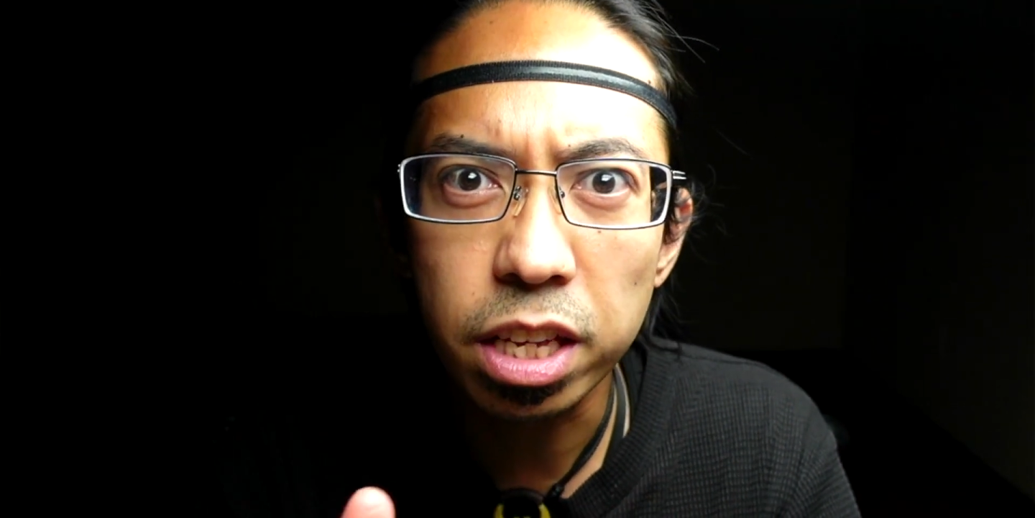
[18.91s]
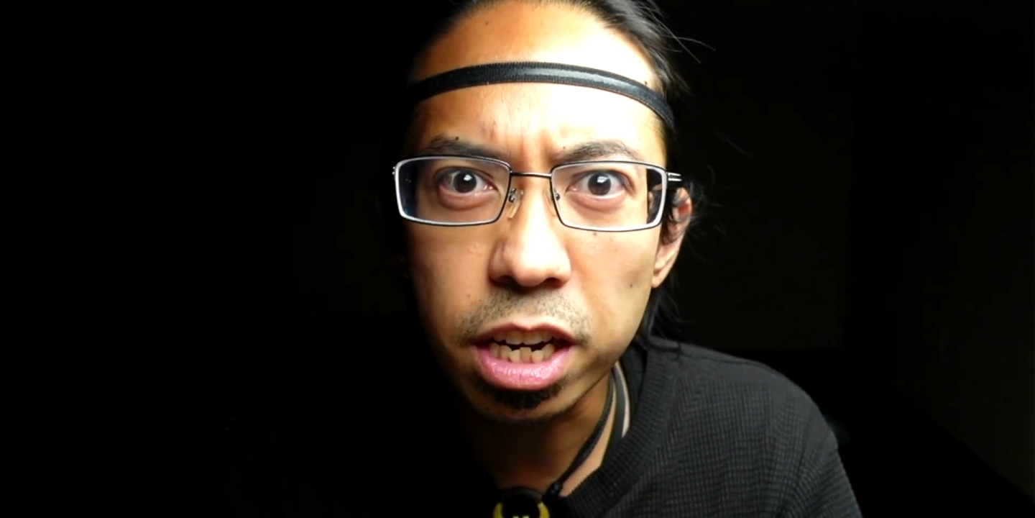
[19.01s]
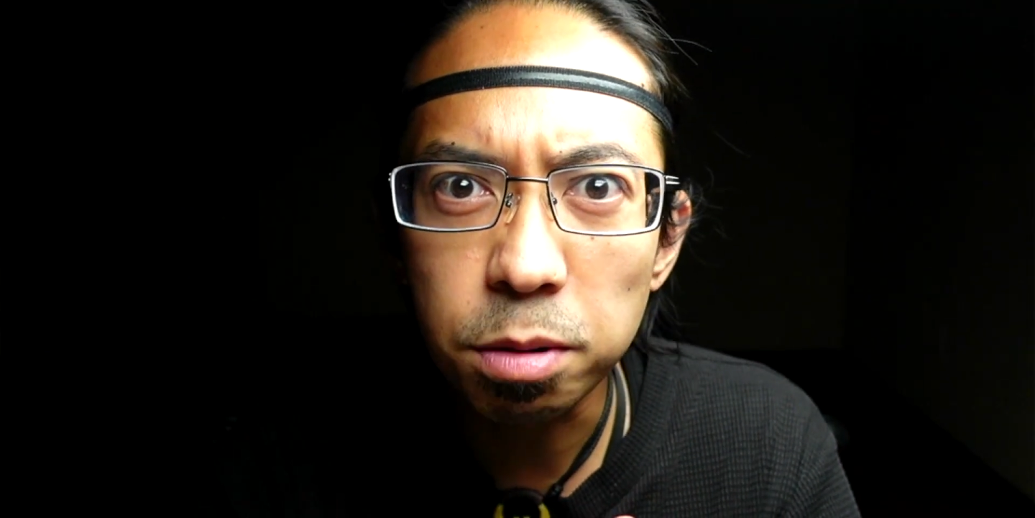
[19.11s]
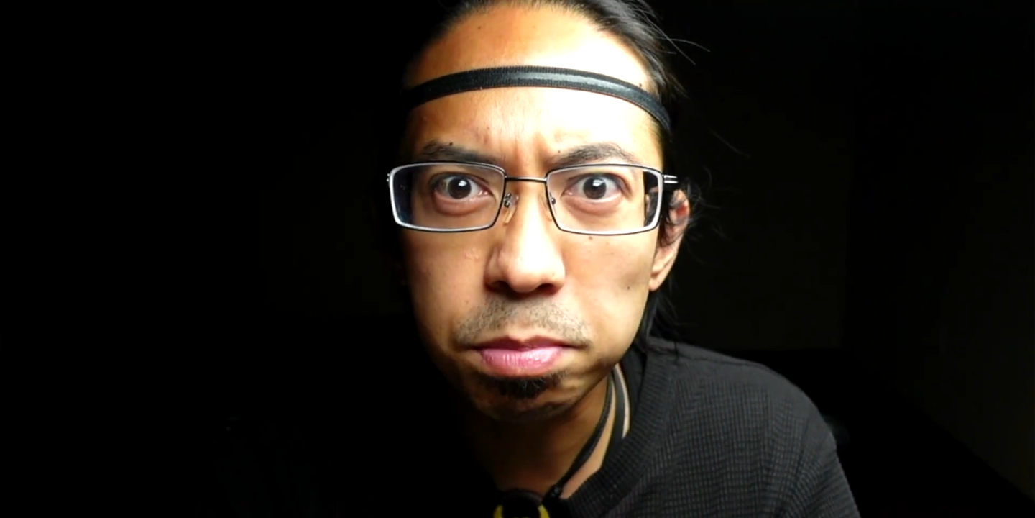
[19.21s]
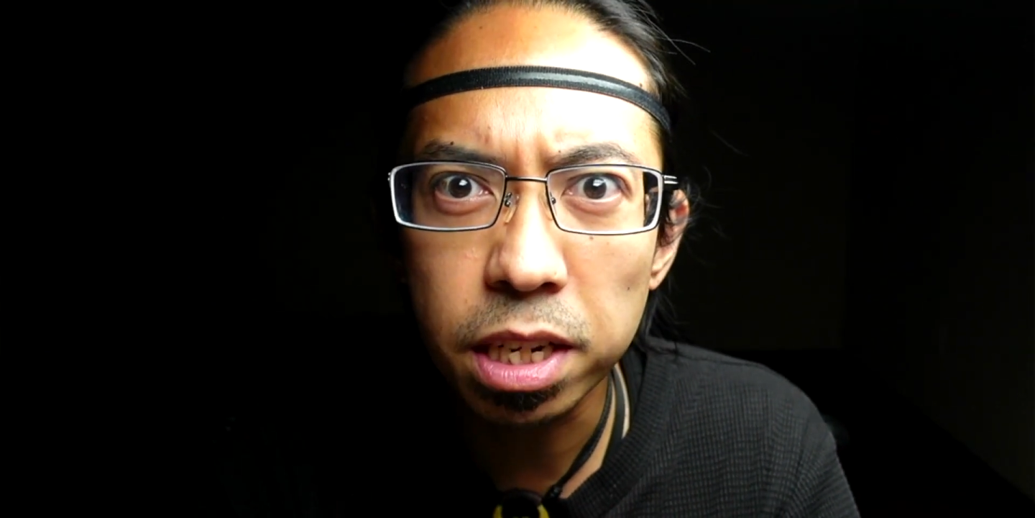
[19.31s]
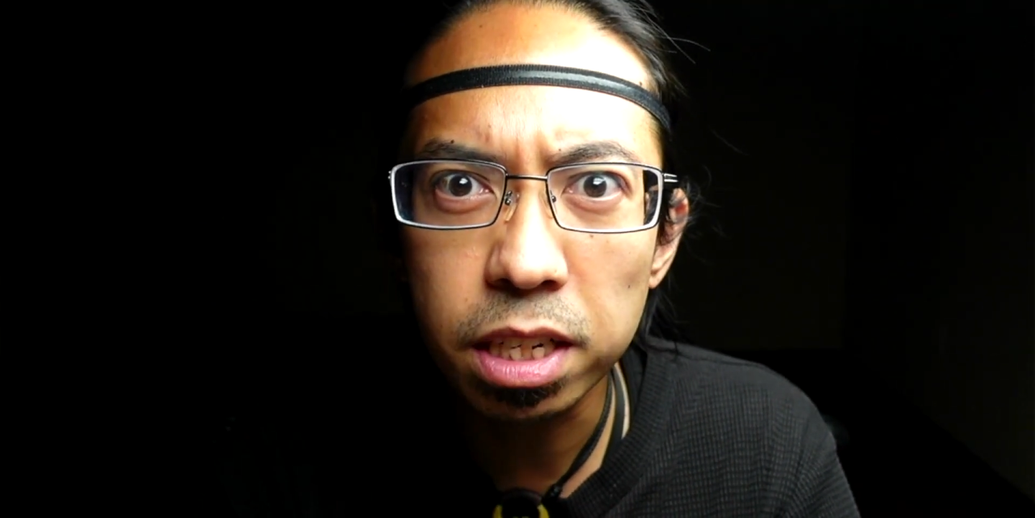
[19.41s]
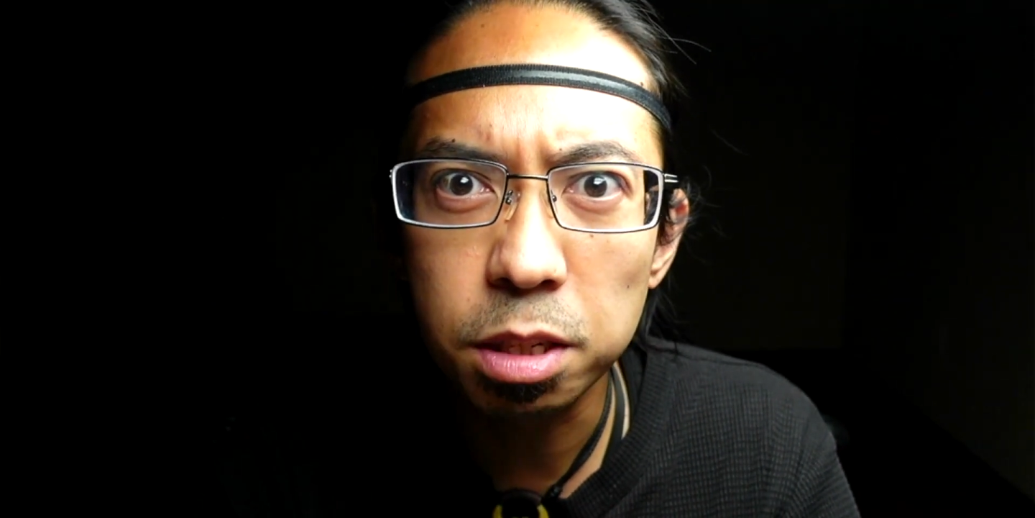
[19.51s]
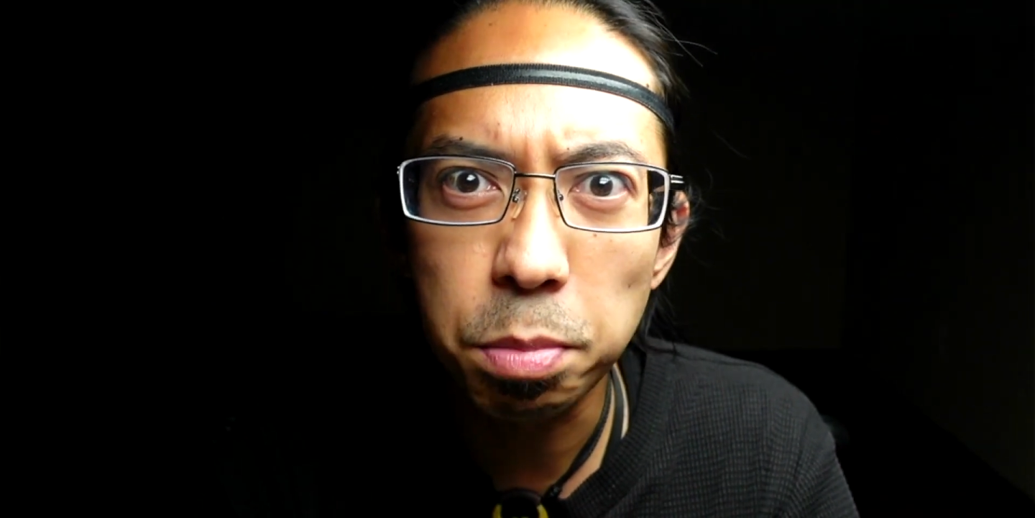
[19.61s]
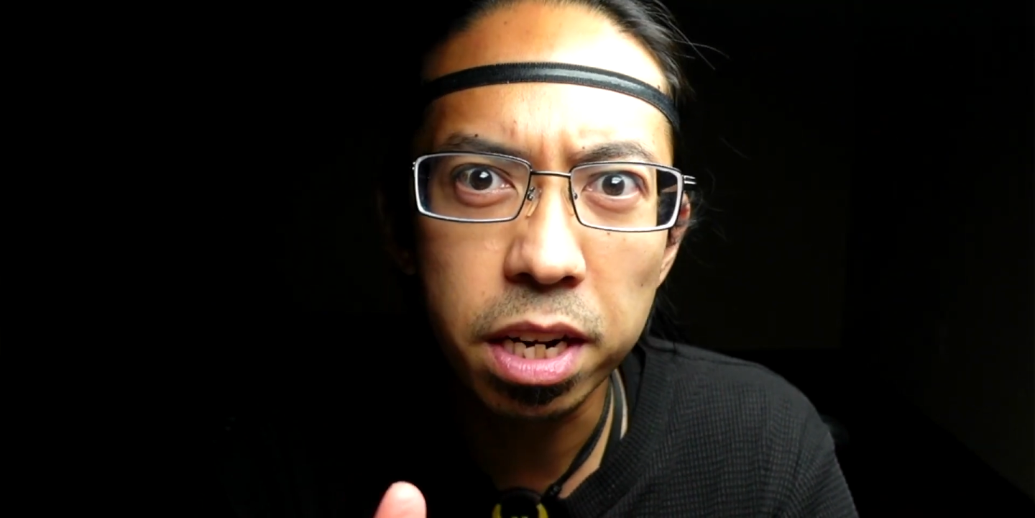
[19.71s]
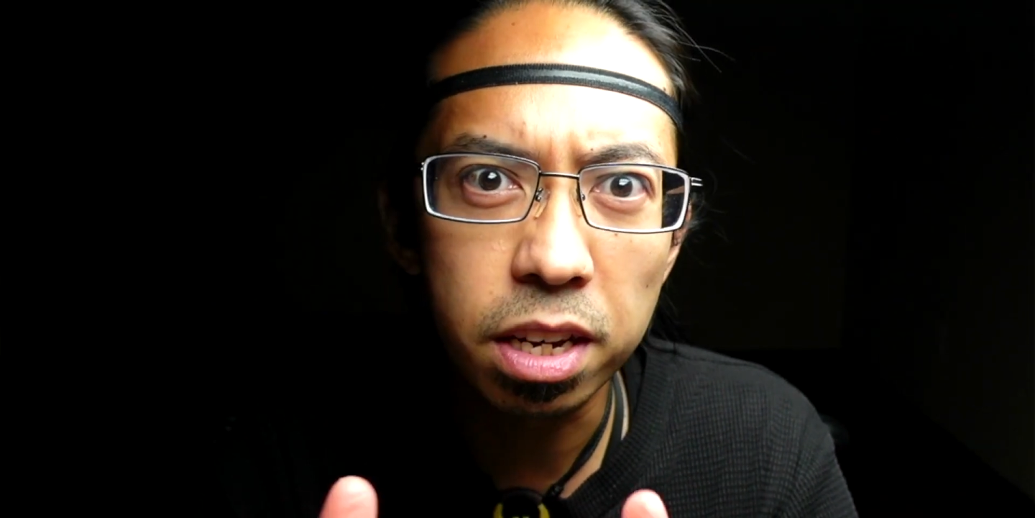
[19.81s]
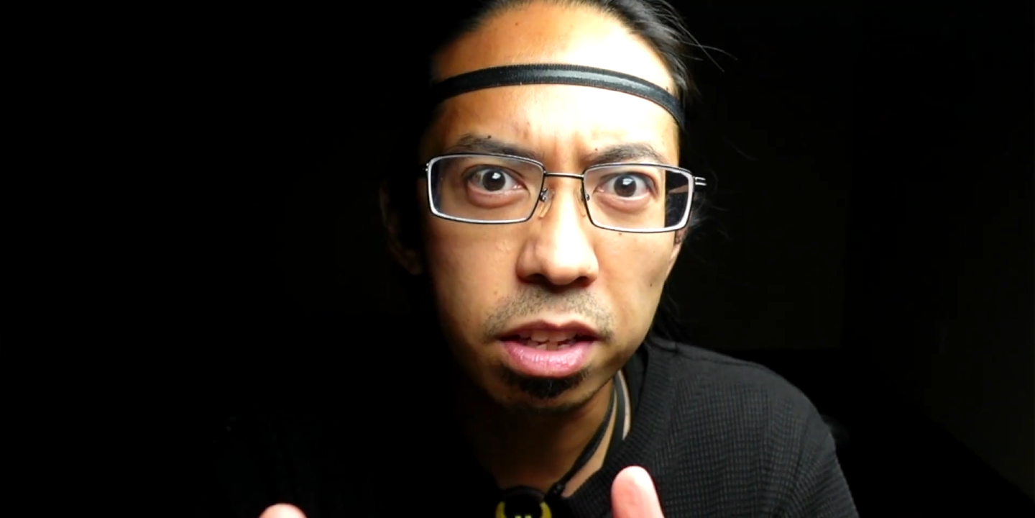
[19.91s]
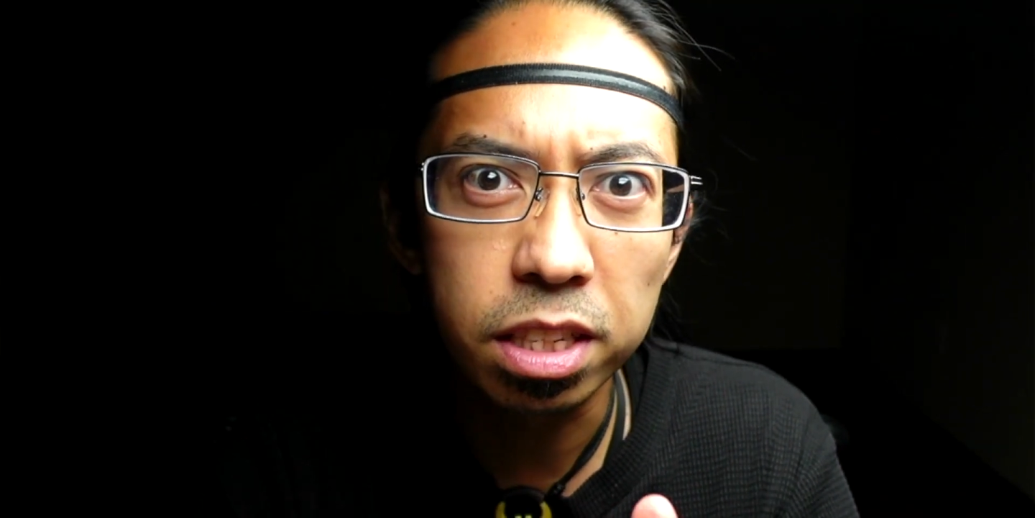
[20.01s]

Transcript: they update depending